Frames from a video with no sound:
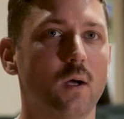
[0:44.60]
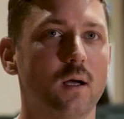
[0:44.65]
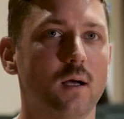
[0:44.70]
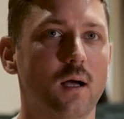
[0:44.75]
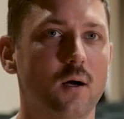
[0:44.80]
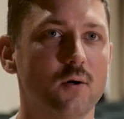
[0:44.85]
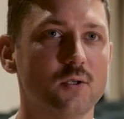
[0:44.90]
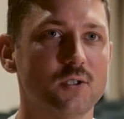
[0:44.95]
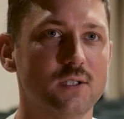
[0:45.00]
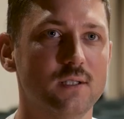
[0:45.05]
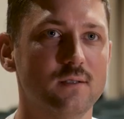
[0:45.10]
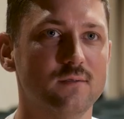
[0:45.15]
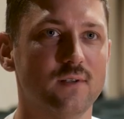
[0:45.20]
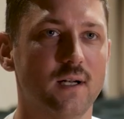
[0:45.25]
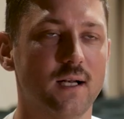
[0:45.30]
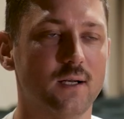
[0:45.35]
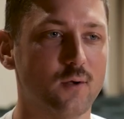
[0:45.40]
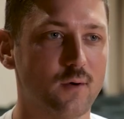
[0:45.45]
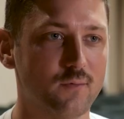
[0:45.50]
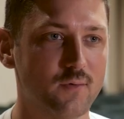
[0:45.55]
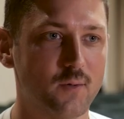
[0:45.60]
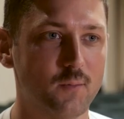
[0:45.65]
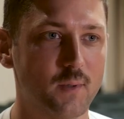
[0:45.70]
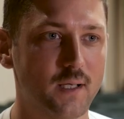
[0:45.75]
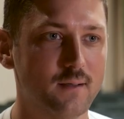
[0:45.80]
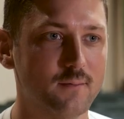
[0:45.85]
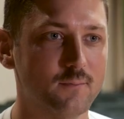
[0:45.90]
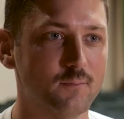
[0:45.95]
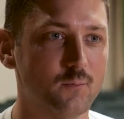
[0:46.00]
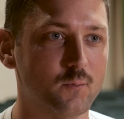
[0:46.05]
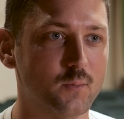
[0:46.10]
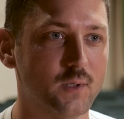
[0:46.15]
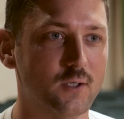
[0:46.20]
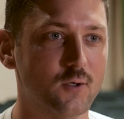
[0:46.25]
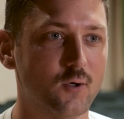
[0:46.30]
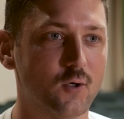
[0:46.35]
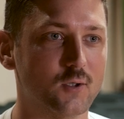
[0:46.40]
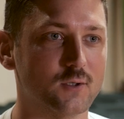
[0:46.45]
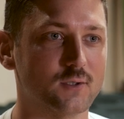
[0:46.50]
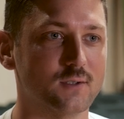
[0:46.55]
how she fell in love with me,
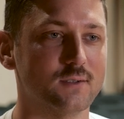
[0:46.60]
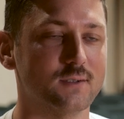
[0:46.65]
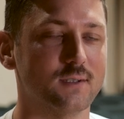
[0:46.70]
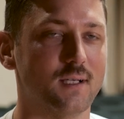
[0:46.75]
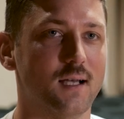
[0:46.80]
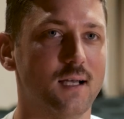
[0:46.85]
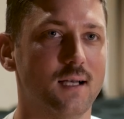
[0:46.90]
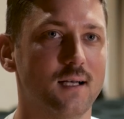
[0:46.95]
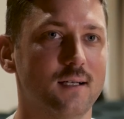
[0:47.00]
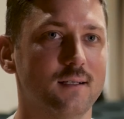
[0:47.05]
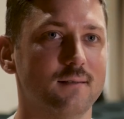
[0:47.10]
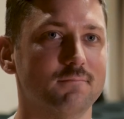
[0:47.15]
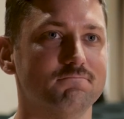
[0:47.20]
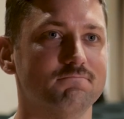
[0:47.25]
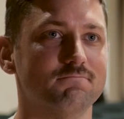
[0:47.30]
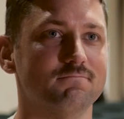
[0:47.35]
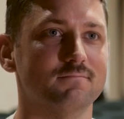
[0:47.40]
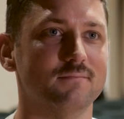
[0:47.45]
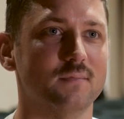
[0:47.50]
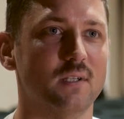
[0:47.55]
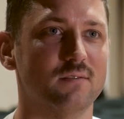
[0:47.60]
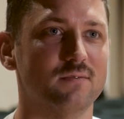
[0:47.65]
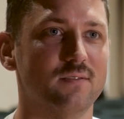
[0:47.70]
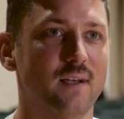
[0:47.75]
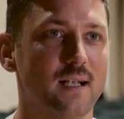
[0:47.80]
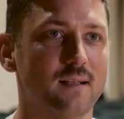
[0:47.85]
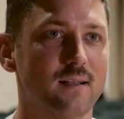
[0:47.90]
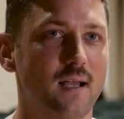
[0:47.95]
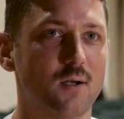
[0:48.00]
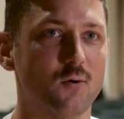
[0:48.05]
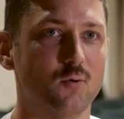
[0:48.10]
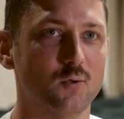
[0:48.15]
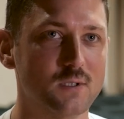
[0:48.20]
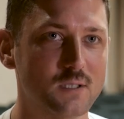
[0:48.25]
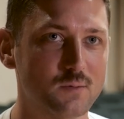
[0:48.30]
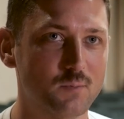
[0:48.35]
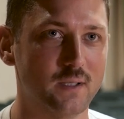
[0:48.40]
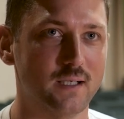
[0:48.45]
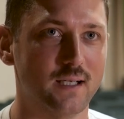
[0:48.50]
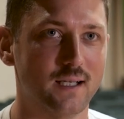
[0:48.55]
because the fact I couldn't
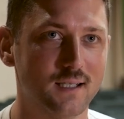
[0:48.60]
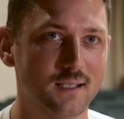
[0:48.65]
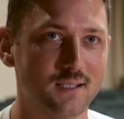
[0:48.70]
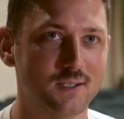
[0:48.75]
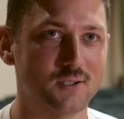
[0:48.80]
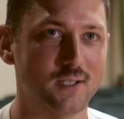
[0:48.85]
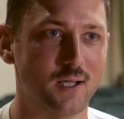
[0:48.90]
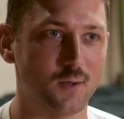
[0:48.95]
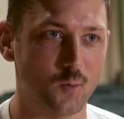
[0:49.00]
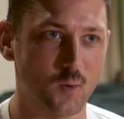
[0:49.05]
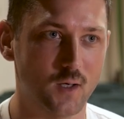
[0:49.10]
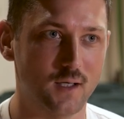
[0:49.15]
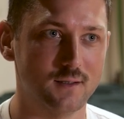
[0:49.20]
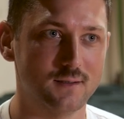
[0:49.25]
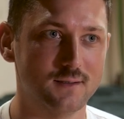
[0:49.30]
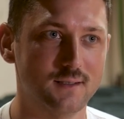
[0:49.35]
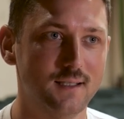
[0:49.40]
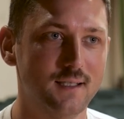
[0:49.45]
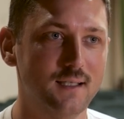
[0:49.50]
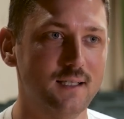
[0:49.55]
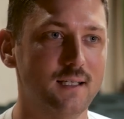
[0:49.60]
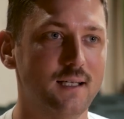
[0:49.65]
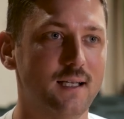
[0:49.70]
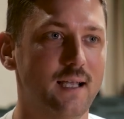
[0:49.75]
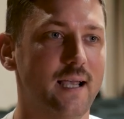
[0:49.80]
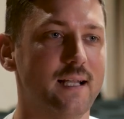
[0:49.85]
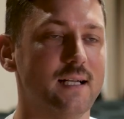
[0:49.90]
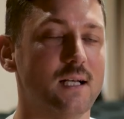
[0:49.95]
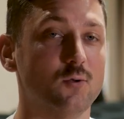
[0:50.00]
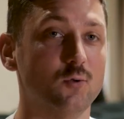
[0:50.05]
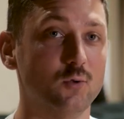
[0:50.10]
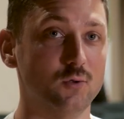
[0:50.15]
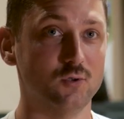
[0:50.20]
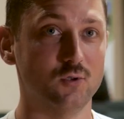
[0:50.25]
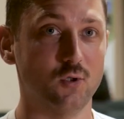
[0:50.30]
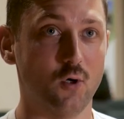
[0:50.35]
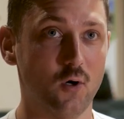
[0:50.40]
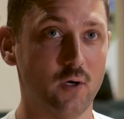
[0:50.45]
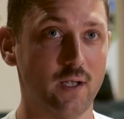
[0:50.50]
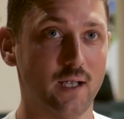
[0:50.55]
speak English that well and I couldn't
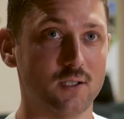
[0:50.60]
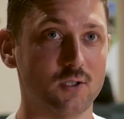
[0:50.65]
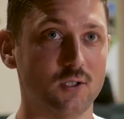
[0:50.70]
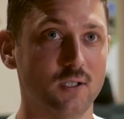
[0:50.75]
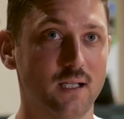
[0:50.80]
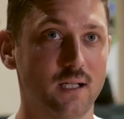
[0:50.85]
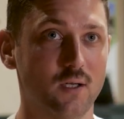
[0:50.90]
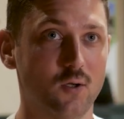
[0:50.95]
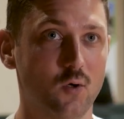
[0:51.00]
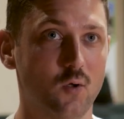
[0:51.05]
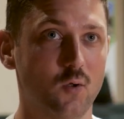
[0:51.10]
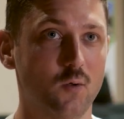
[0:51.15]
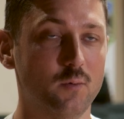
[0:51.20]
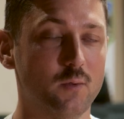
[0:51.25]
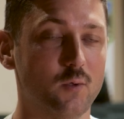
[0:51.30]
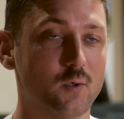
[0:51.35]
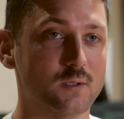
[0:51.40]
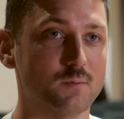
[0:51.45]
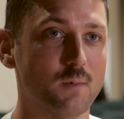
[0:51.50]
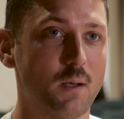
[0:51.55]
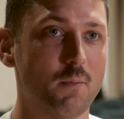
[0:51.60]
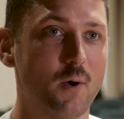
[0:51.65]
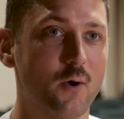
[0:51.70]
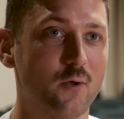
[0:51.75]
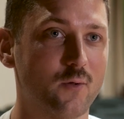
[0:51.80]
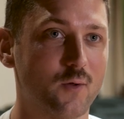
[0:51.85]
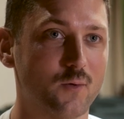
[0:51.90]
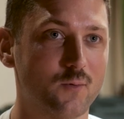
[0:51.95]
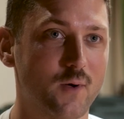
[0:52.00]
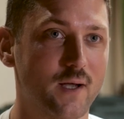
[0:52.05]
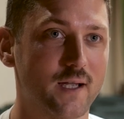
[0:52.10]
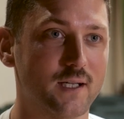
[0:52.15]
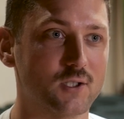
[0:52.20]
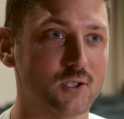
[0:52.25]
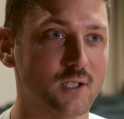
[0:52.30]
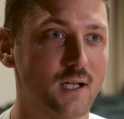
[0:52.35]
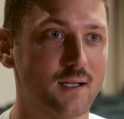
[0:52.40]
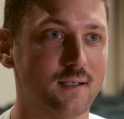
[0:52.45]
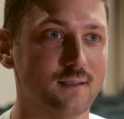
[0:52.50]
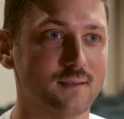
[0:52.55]
talk actually at all because my mouth was wired
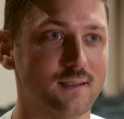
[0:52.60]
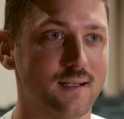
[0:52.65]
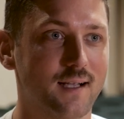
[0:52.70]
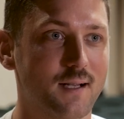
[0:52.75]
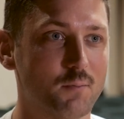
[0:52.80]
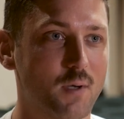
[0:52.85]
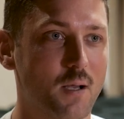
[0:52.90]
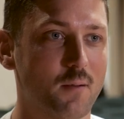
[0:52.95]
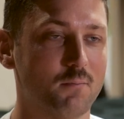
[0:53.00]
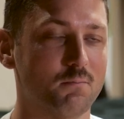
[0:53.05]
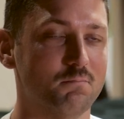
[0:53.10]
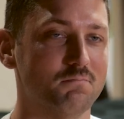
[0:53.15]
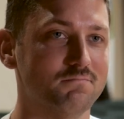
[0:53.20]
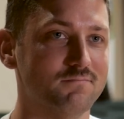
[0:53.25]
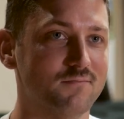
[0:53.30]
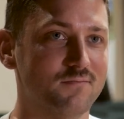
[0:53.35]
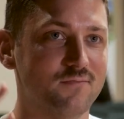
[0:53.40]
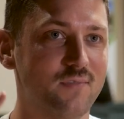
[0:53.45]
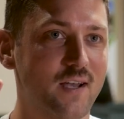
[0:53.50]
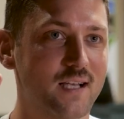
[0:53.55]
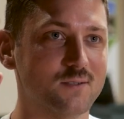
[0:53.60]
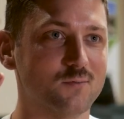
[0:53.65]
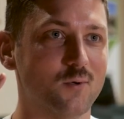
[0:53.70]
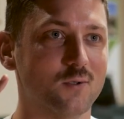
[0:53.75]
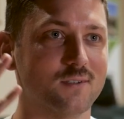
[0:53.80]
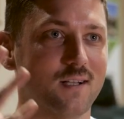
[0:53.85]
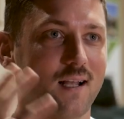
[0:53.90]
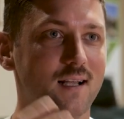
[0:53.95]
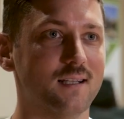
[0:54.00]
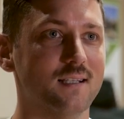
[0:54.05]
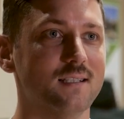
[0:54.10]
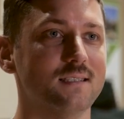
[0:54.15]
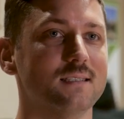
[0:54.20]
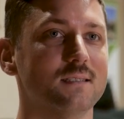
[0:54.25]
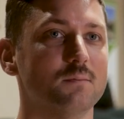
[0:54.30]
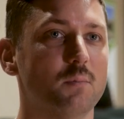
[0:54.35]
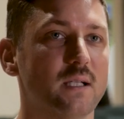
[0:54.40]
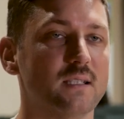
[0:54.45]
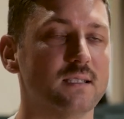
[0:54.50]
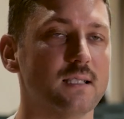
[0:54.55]
shut and my face was like
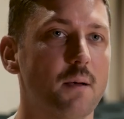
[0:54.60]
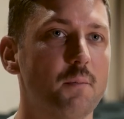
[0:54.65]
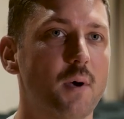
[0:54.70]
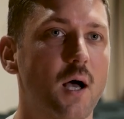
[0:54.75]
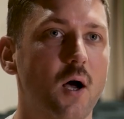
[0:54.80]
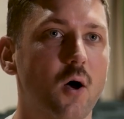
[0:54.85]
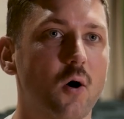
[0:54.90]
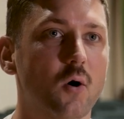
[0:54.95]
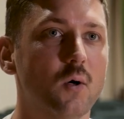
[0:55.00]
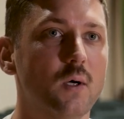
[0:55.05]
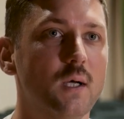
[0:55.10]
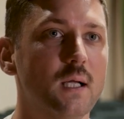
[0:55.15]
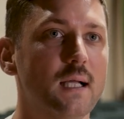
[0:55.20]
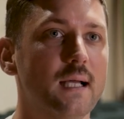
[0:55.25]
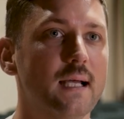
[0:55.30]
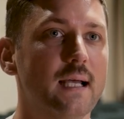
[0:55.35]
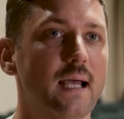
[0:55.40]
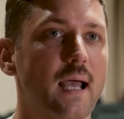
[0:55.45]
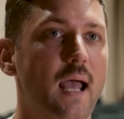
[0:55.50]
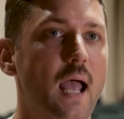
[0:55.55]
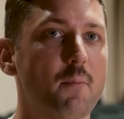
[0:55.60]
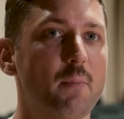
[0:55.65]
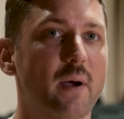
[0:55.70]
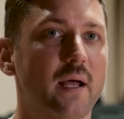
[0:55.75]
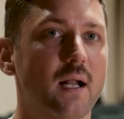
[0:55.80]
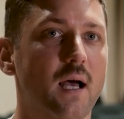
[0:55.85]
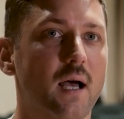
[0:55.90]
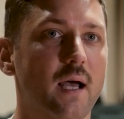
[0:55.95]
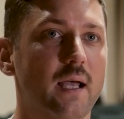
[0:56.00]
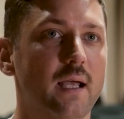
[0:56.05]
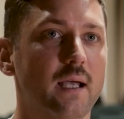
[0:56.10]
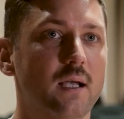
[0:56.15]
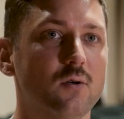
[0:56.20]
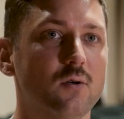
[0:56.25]
this. But somehow Emma and I